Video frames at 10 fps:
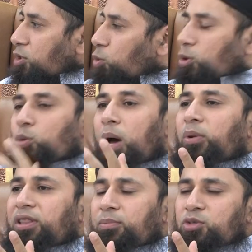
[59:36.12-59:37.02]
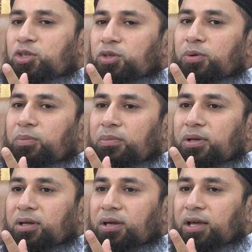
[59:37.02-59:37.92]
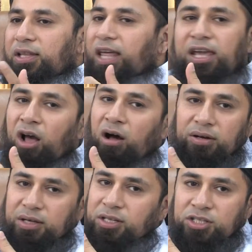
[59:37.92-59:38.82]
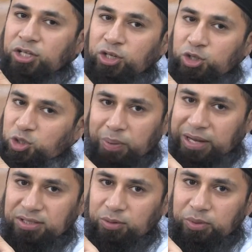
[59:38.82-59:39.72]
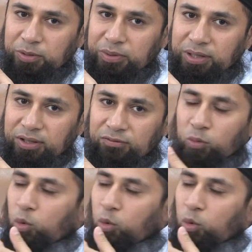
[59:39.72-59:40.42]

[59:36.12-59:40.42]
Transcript: So what do I want them to do? They can't continue to battle with me, for